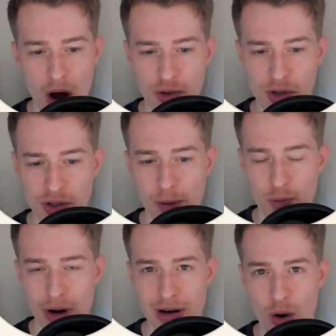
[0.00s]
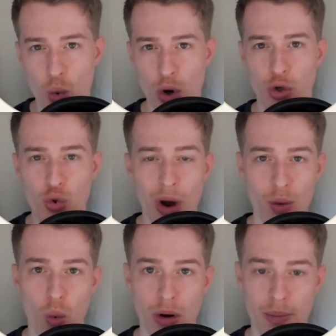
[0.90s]
Ask yourself right now, what do
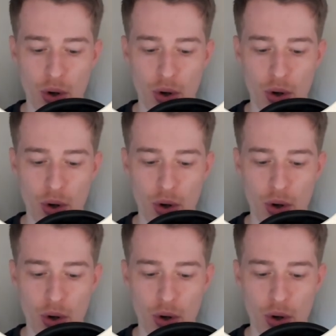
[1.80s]
I want?